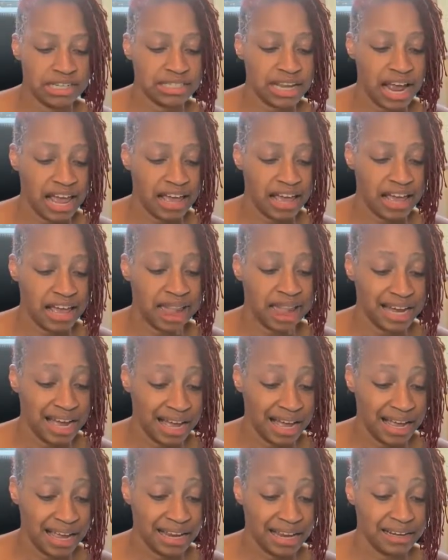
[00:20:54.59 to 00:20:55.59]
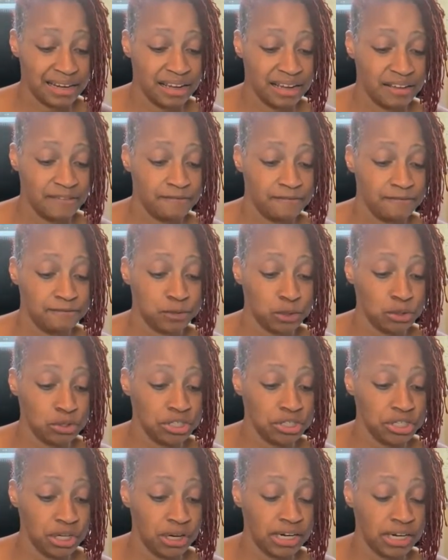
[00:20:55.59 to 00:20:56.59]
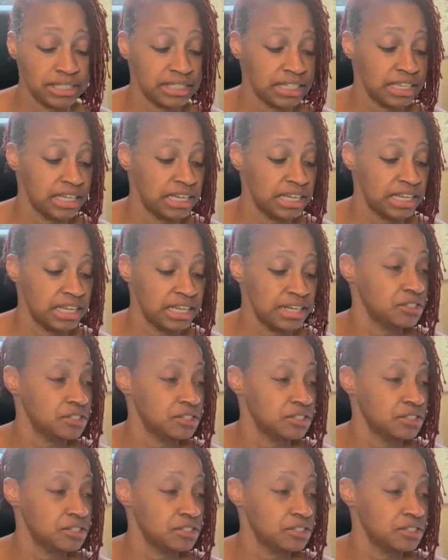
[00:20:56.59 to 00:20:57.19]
I have 9 full yards here.